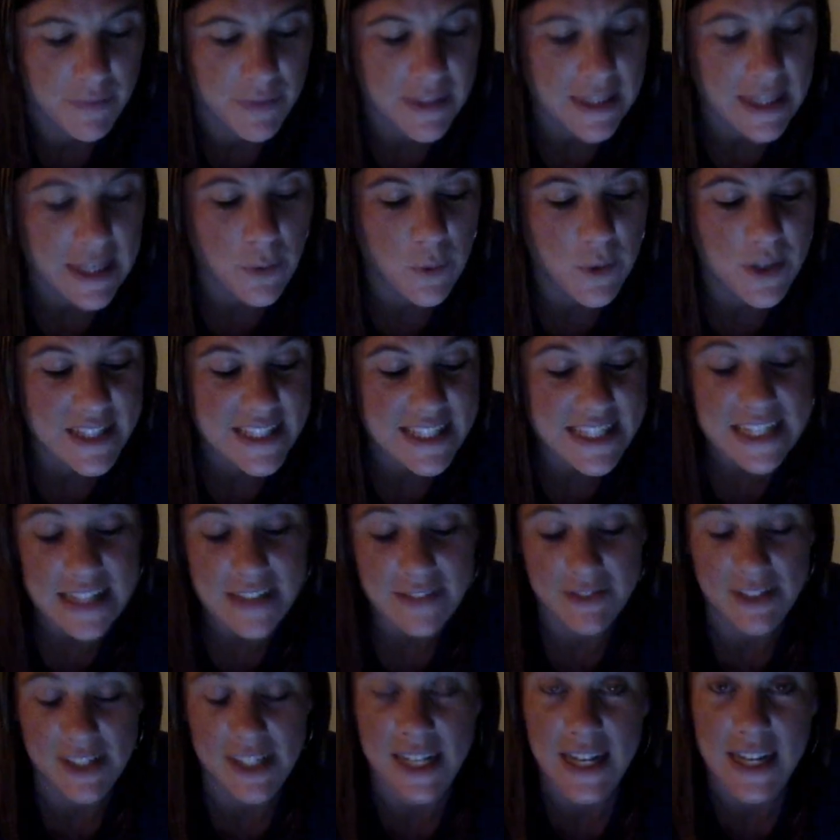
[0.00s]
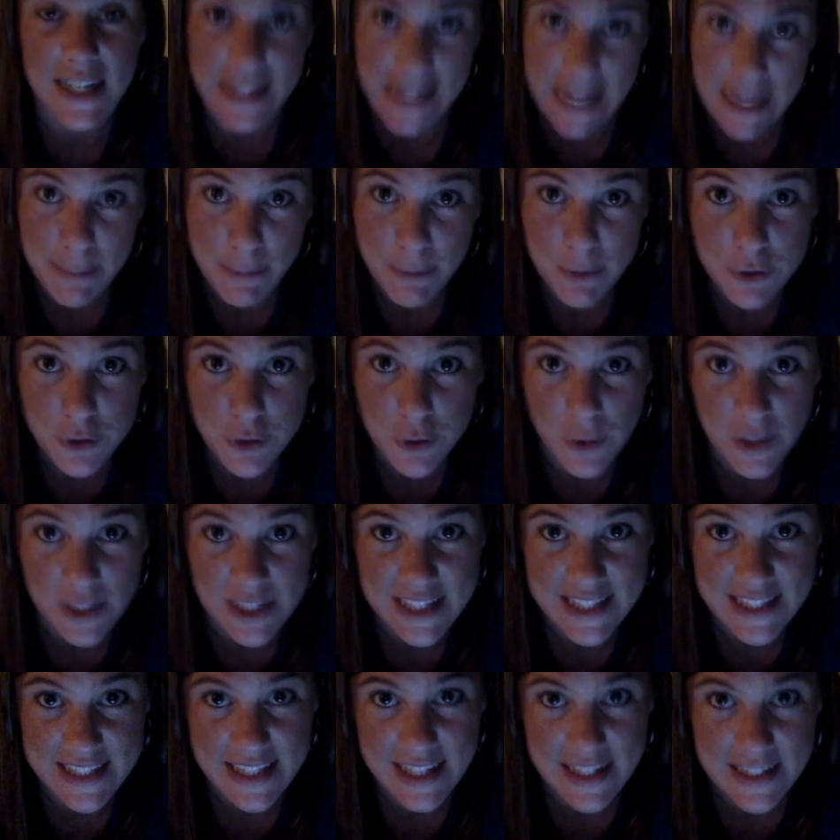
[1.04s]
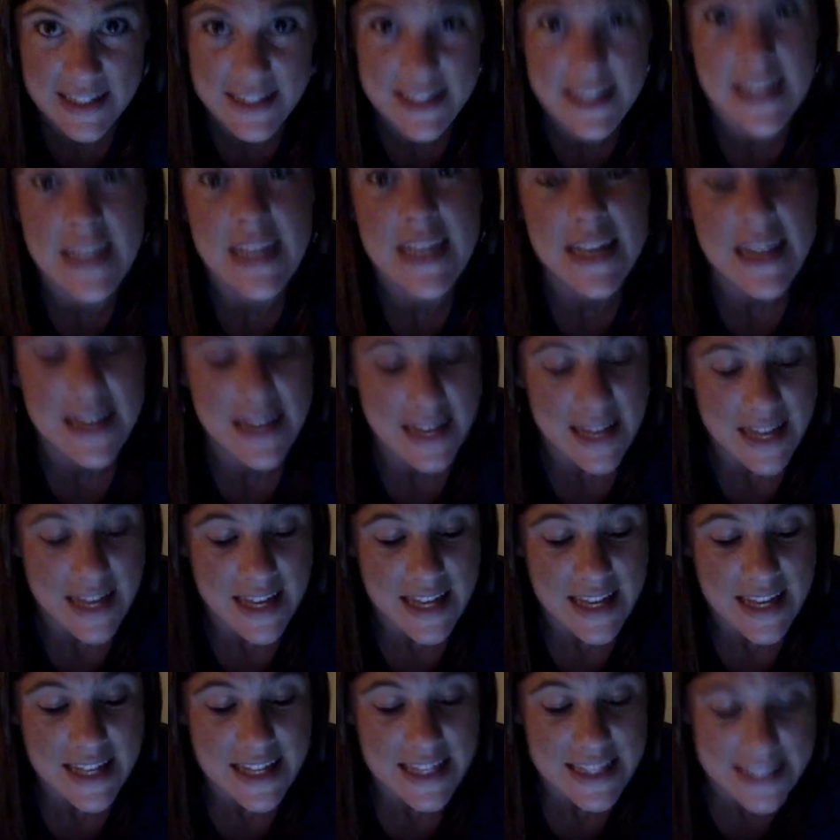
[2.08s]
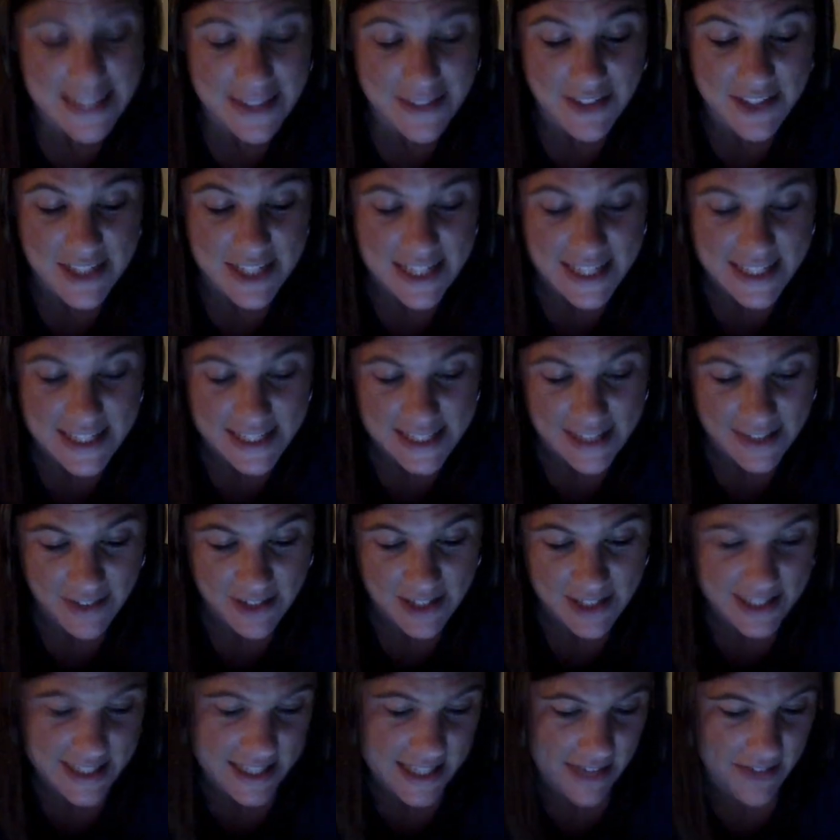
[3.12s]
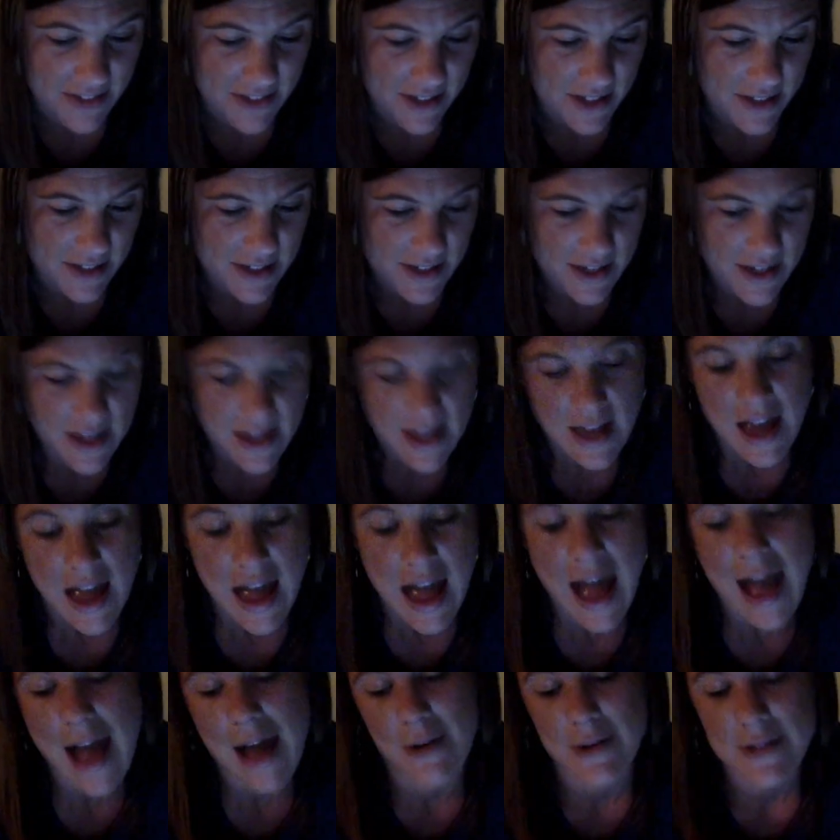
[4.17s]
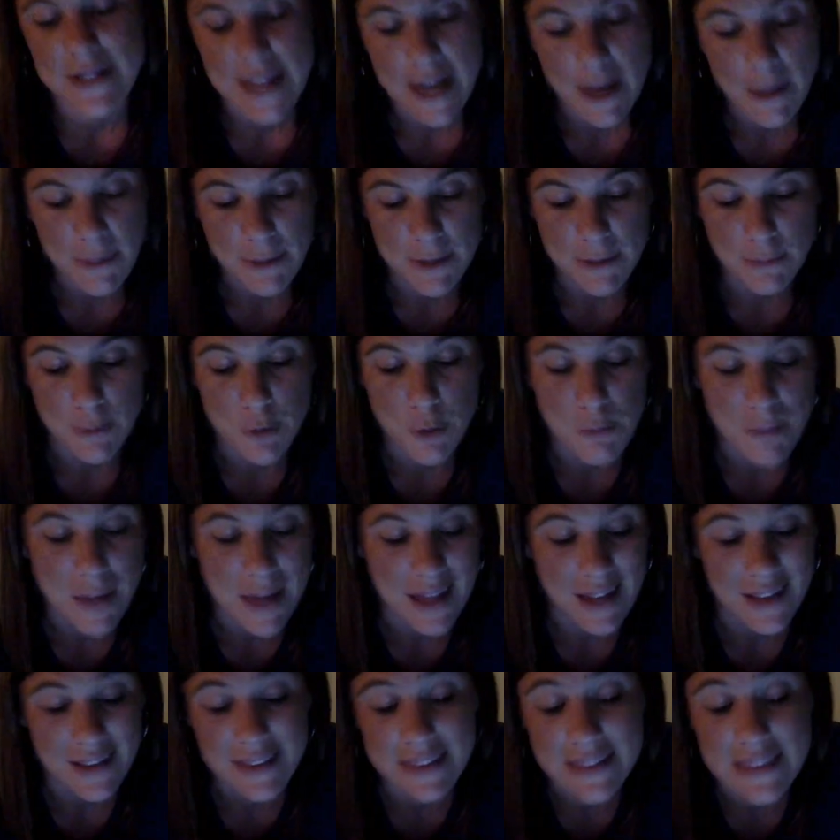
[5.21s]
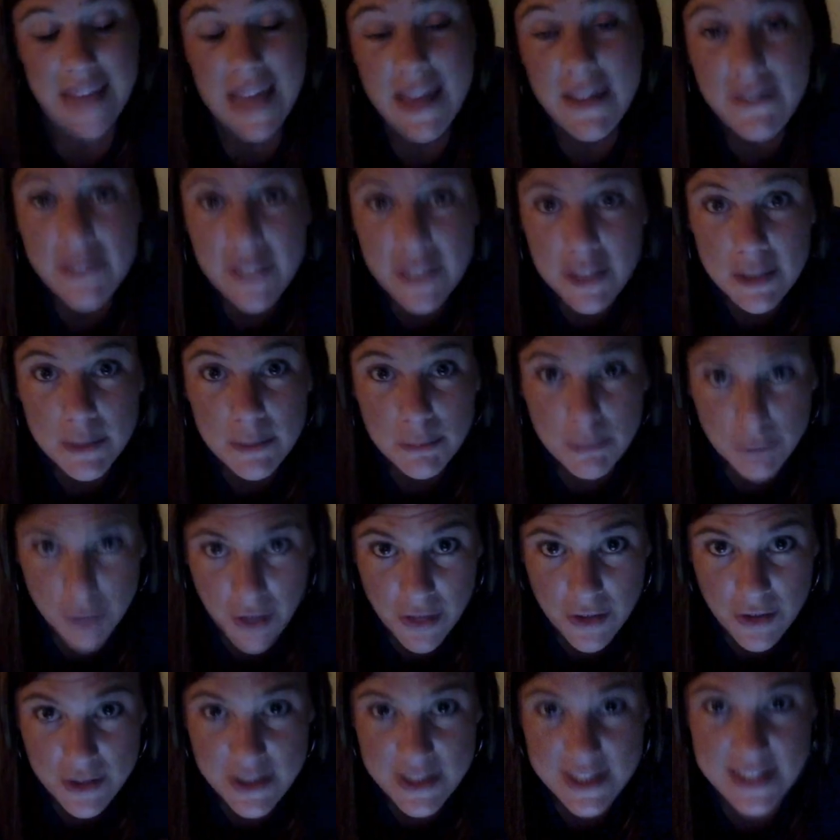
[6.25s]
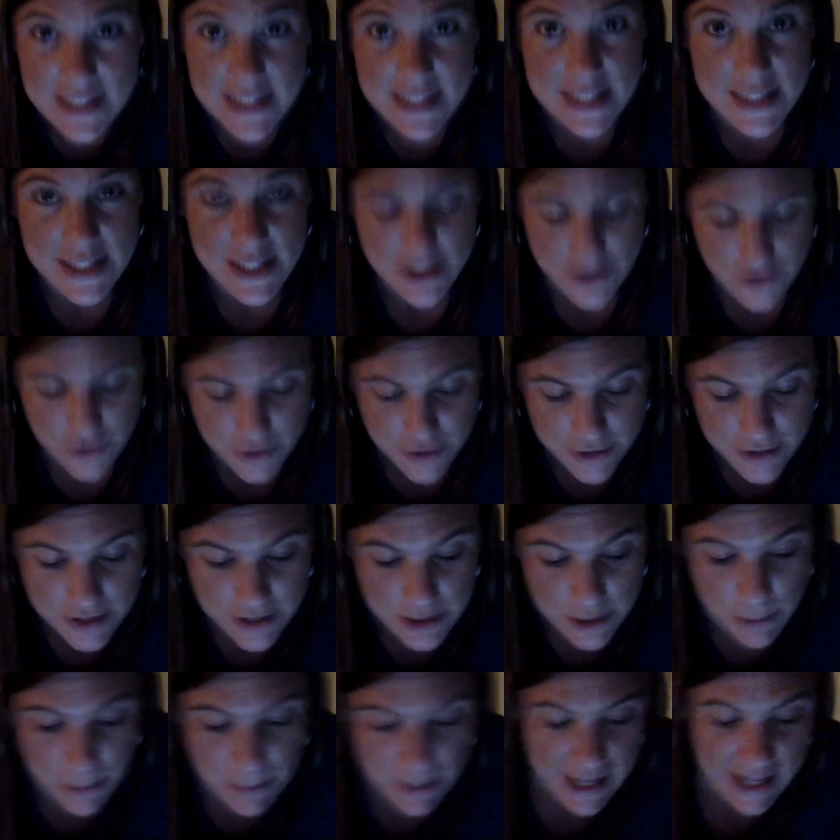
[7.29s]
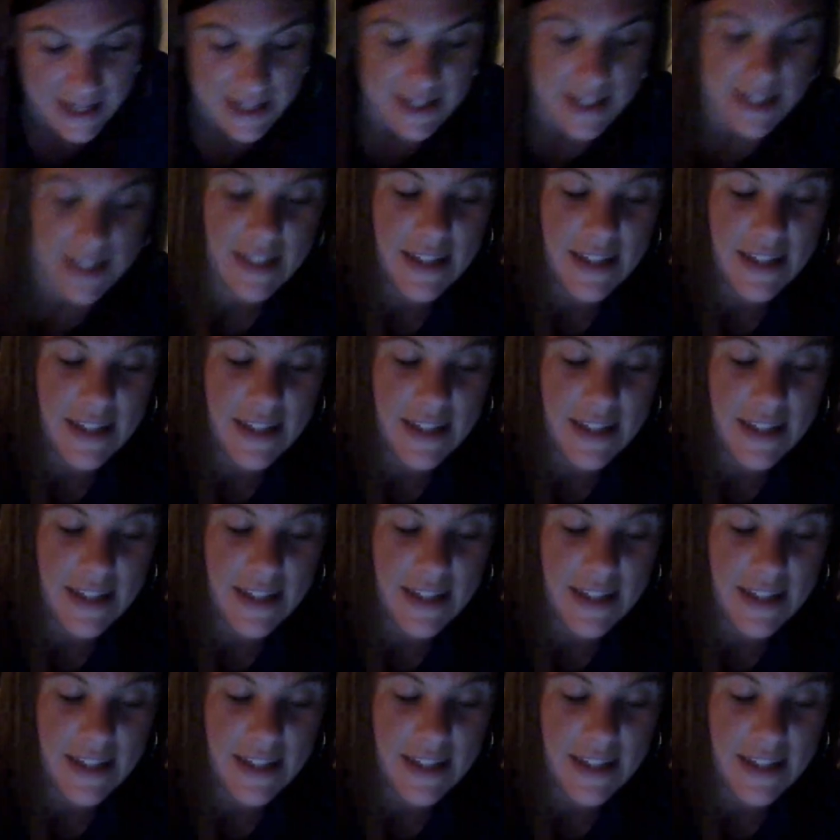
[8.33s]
It was evening on April 26, 1777. I was helping put my 11 brothers and sisters to bed.